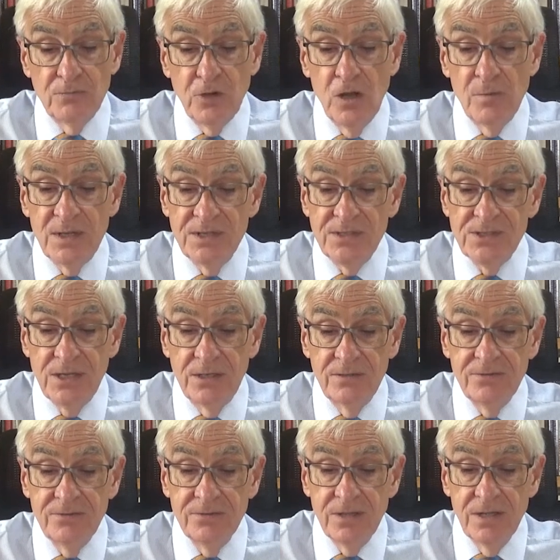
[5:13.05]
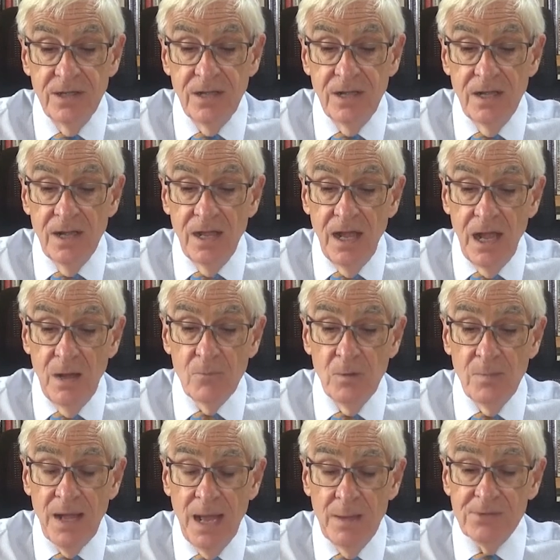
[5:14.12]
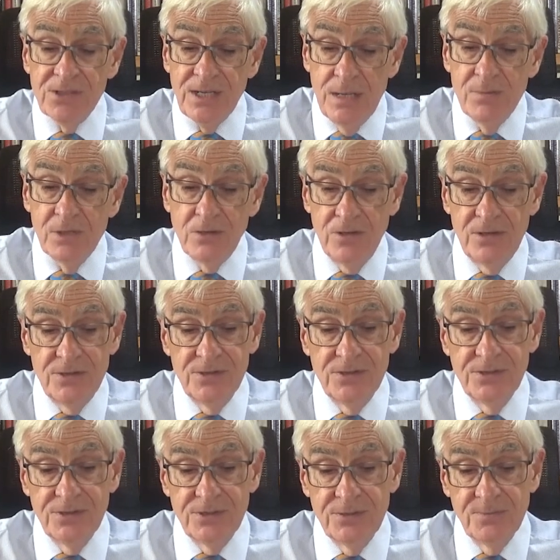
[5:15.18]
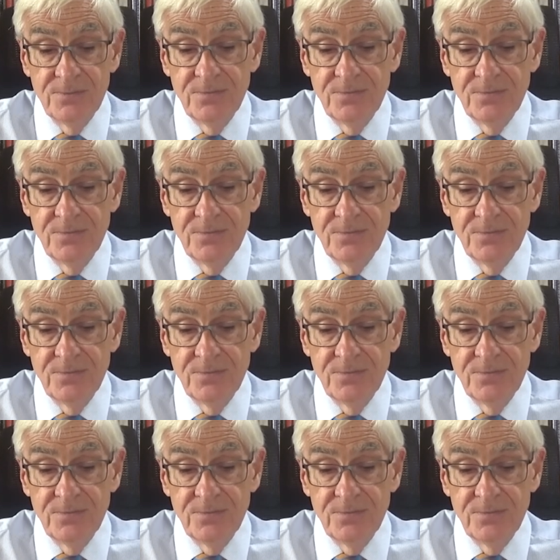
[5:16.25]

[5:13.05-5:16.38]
Rome itself and were perhaps immigrants.